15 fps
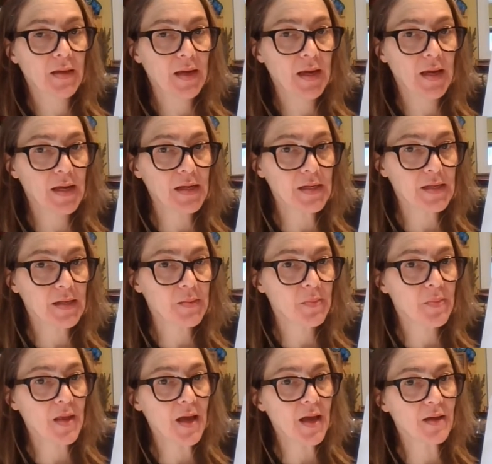Okay,
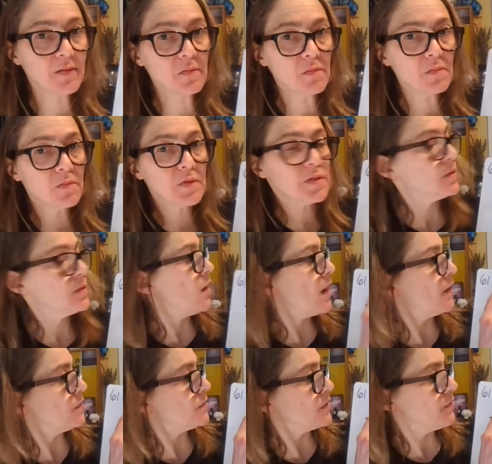and then we still
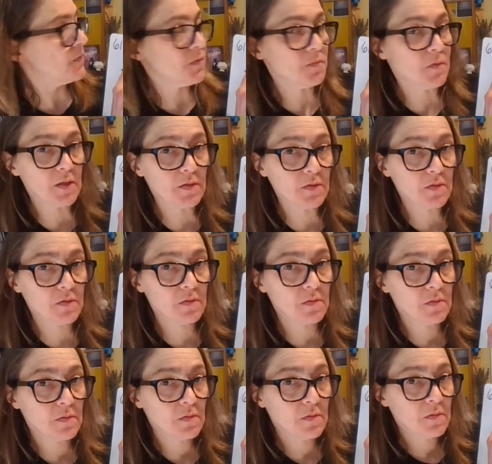have 7 ones.
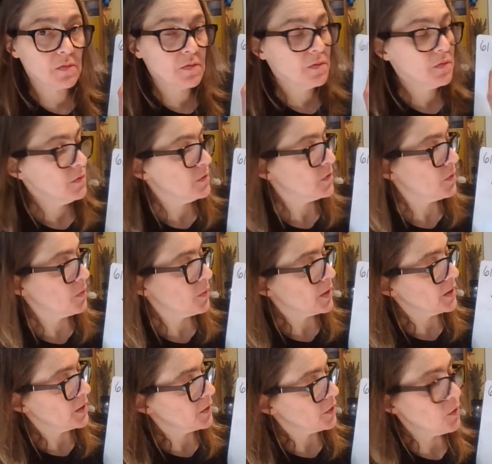So we're
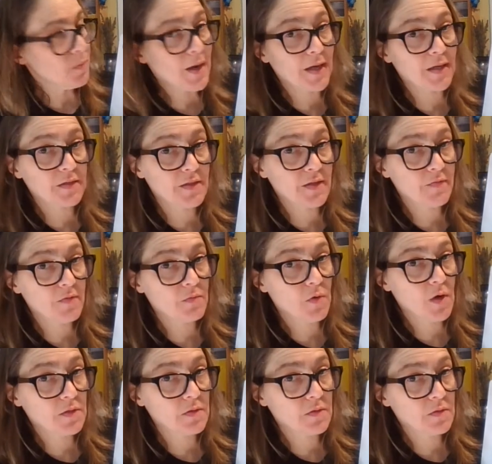going to go back 7
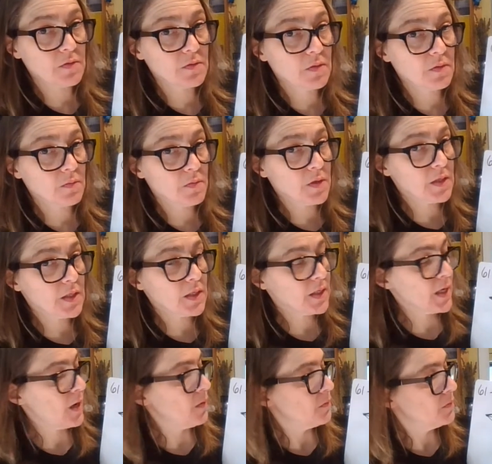ones, and we're going
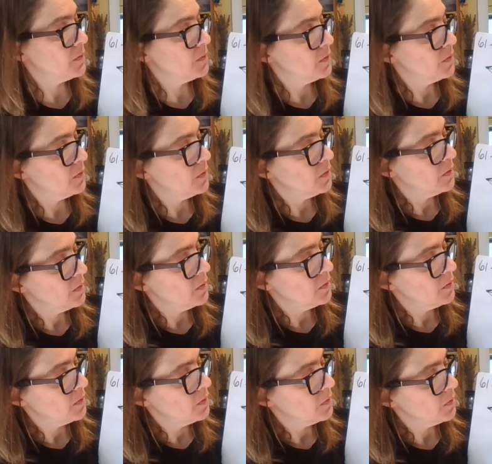to count
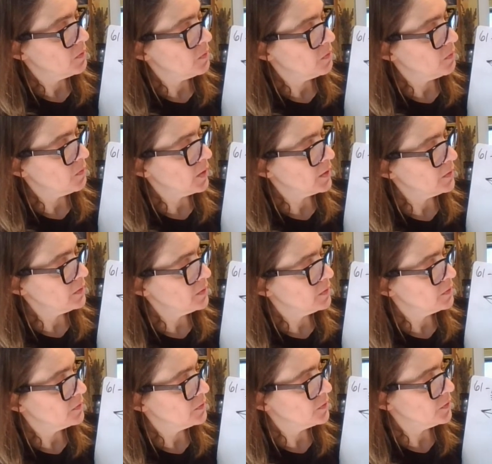1,
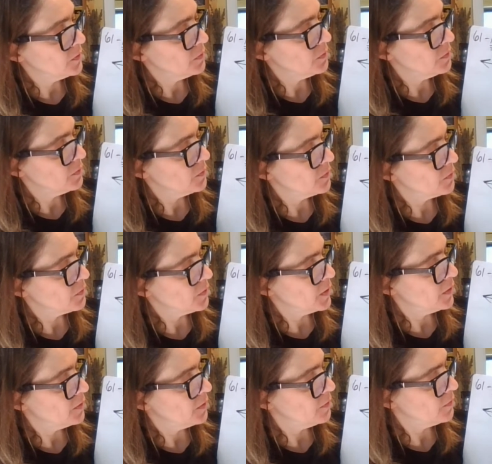2,
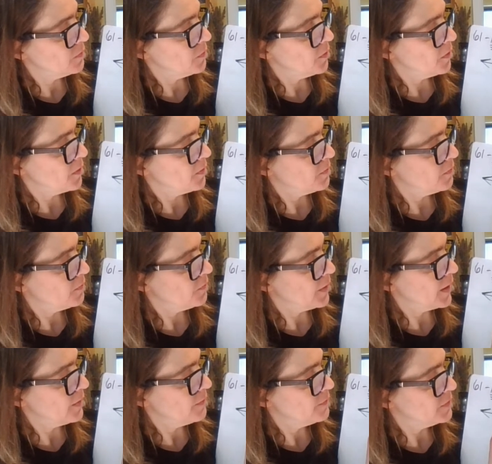3, 4,
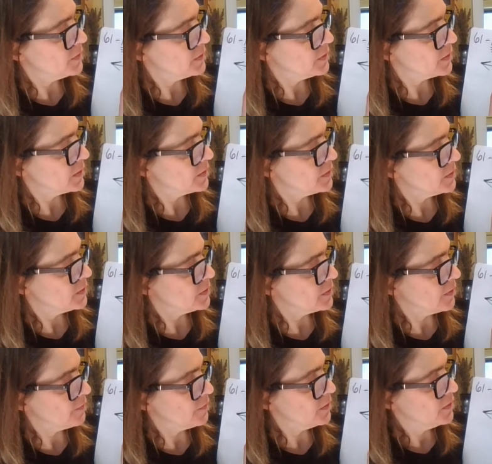5, 6,
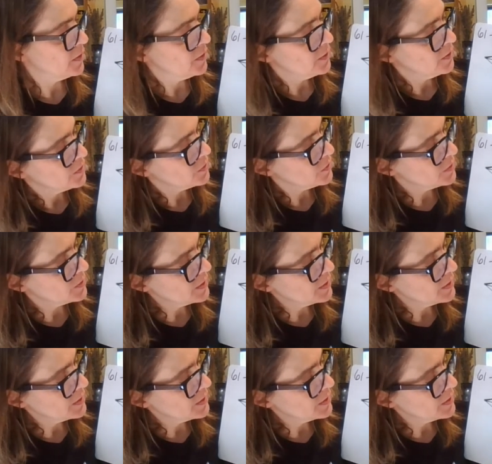7. So you